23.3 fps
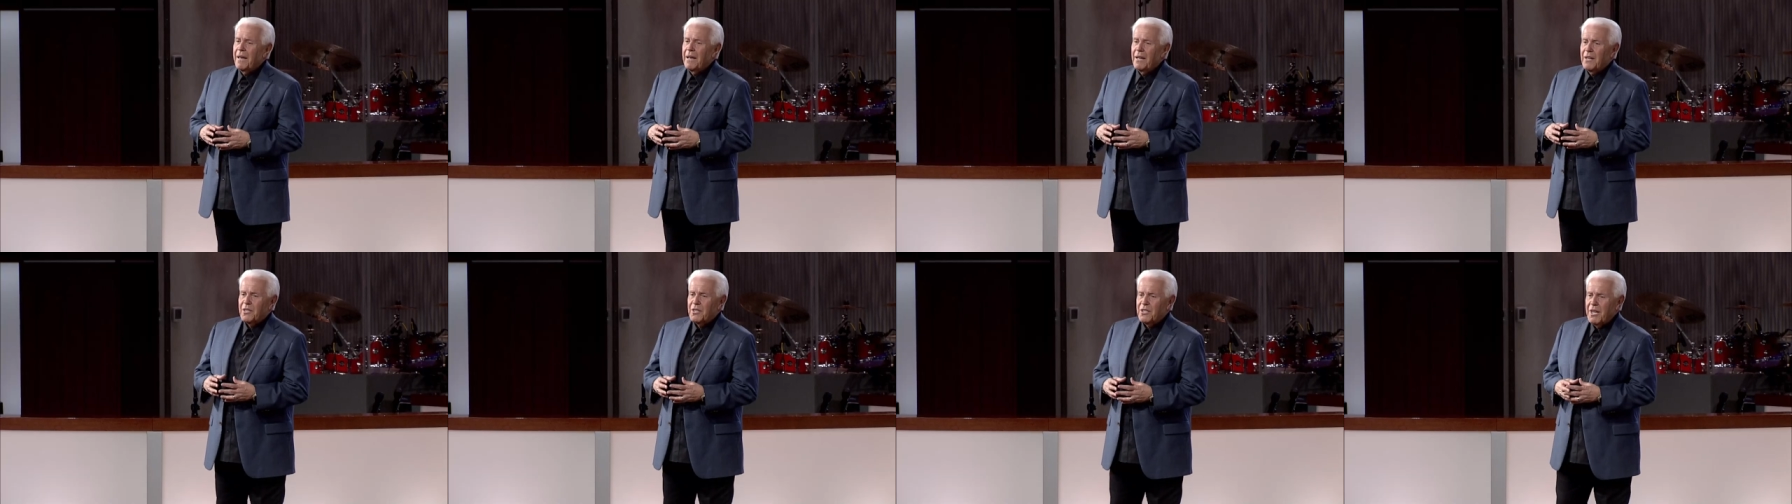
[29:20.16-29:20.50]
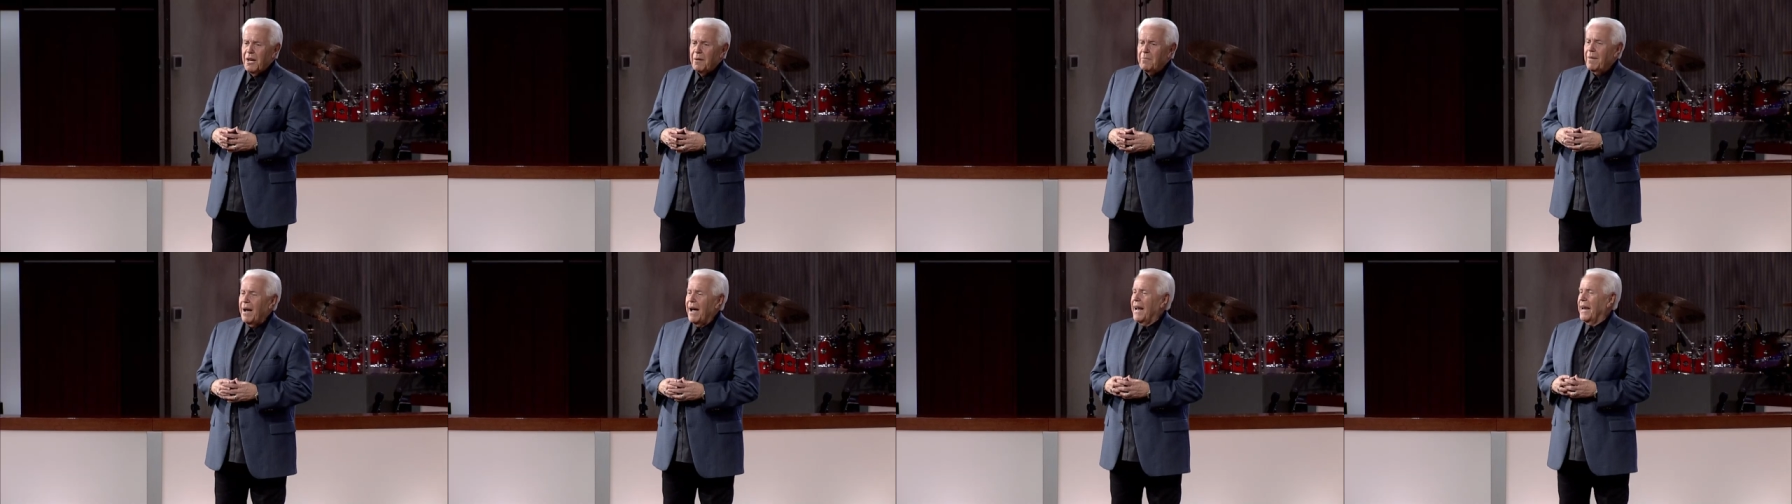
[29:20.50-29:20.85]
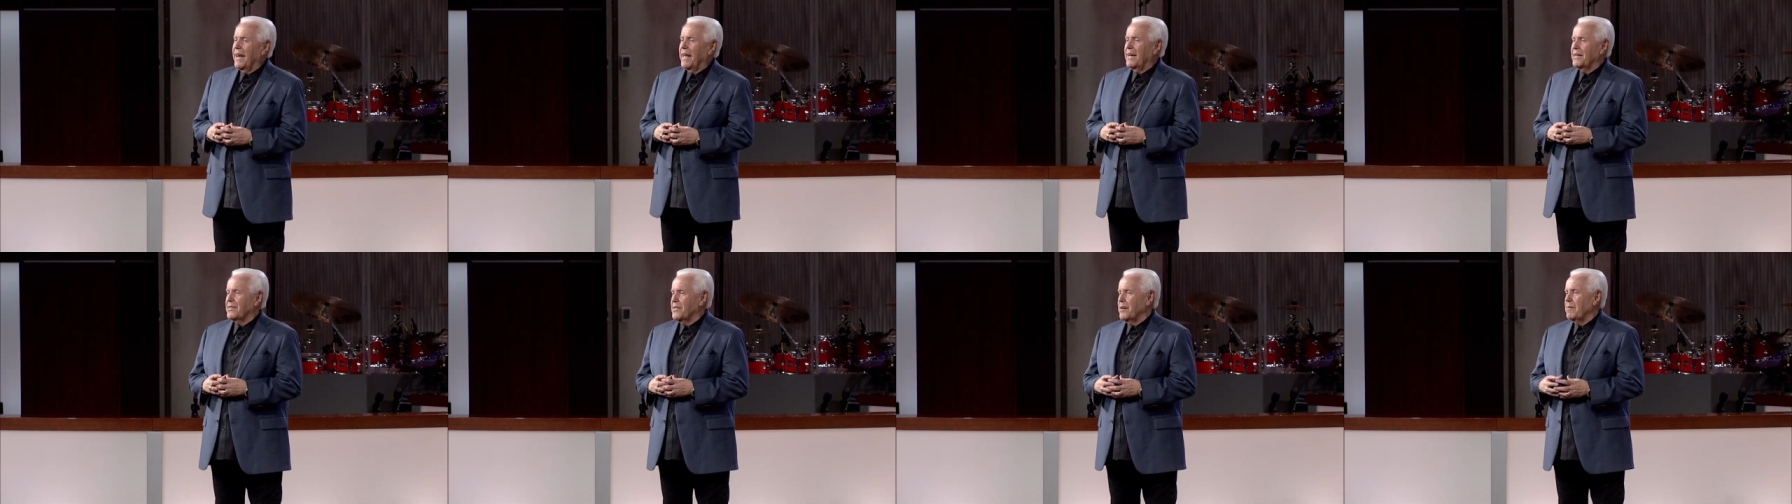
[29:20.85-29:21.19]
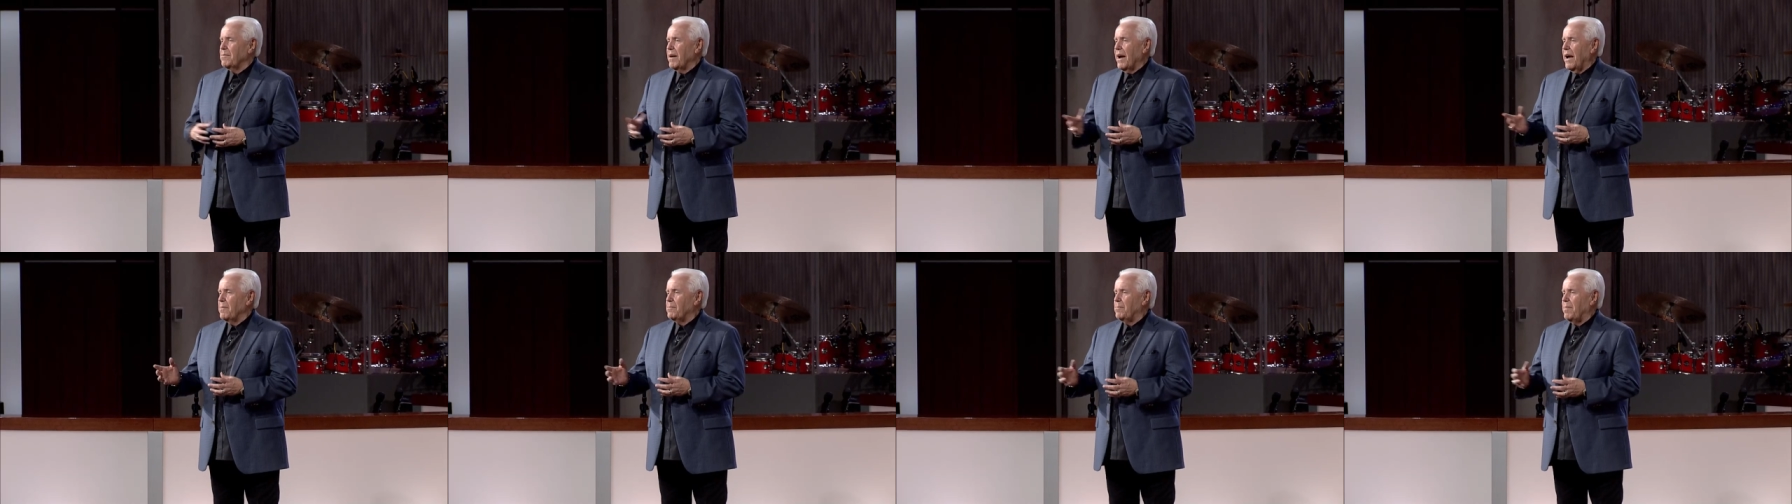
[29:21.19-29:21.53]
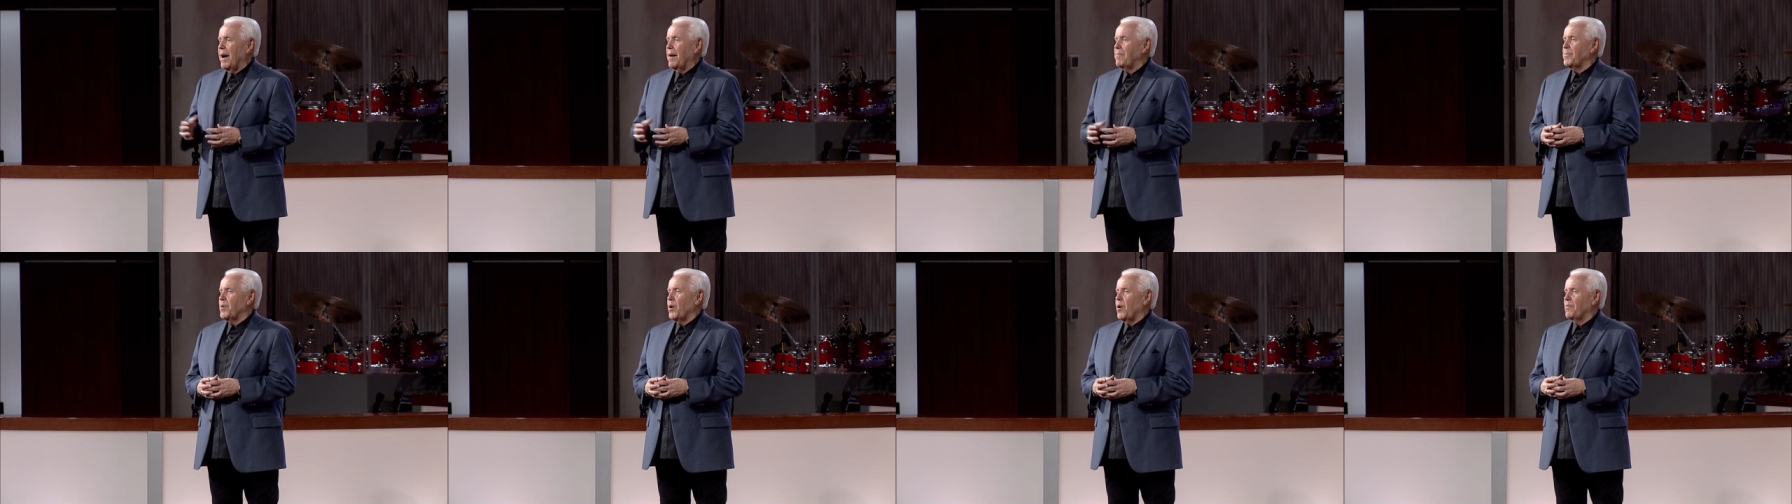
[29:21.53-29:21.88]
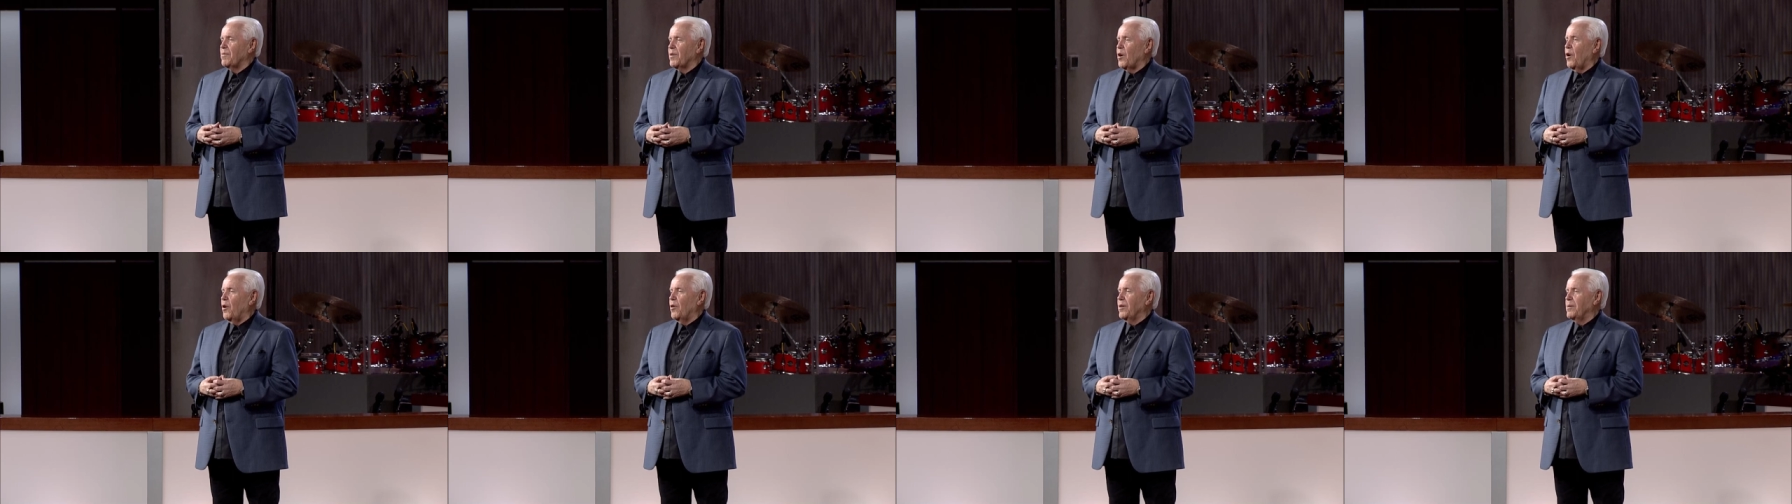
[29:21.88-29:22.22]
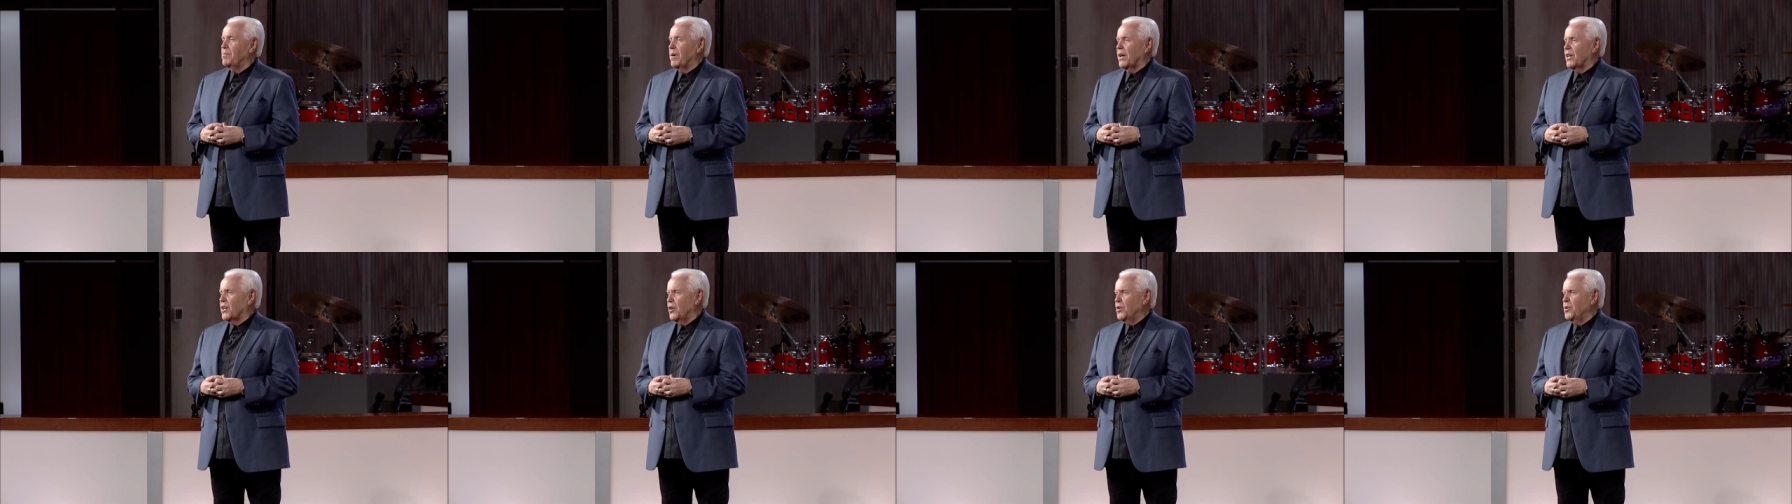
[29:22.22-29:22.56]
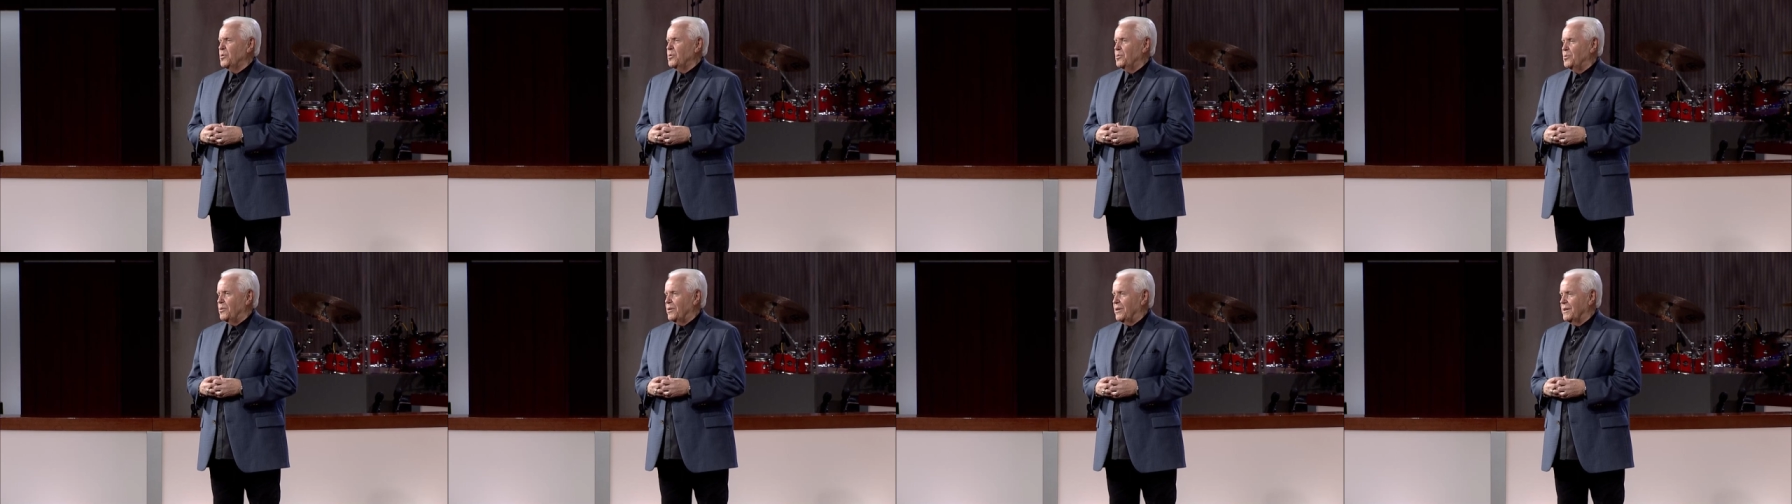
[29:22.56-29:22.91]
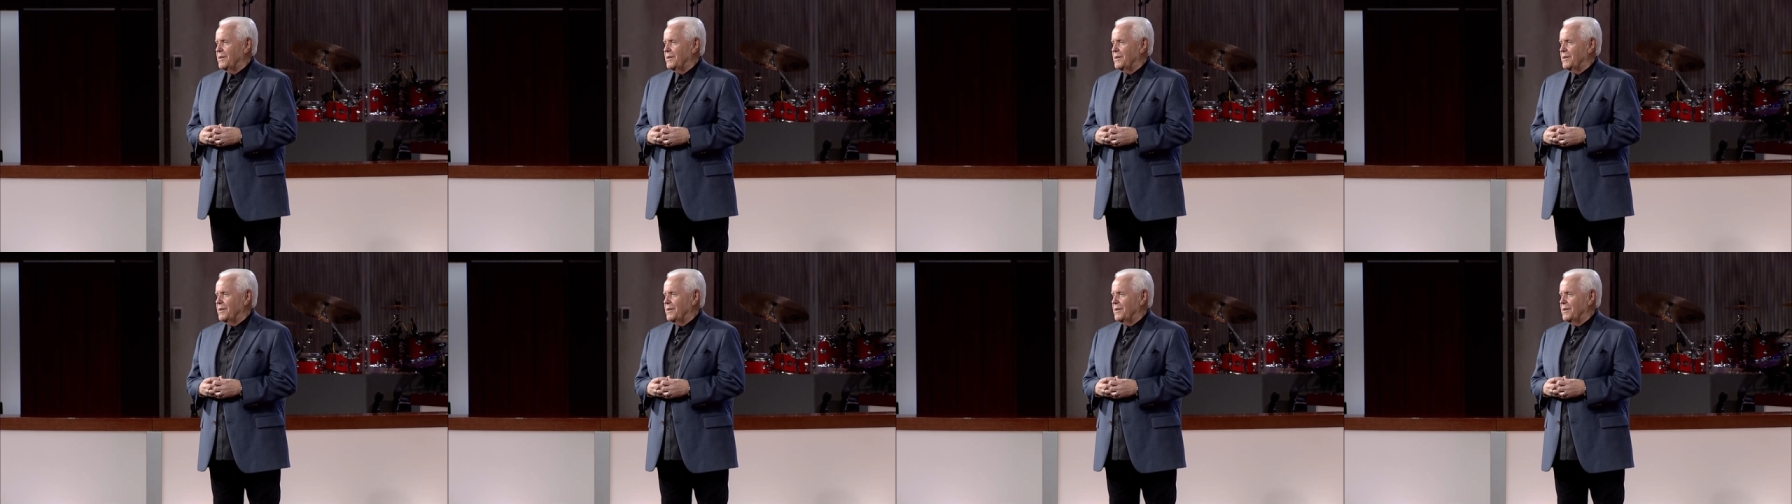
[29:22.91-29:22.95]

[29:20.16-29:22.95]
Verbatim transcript: somebody, some guy popped off, called him a coon.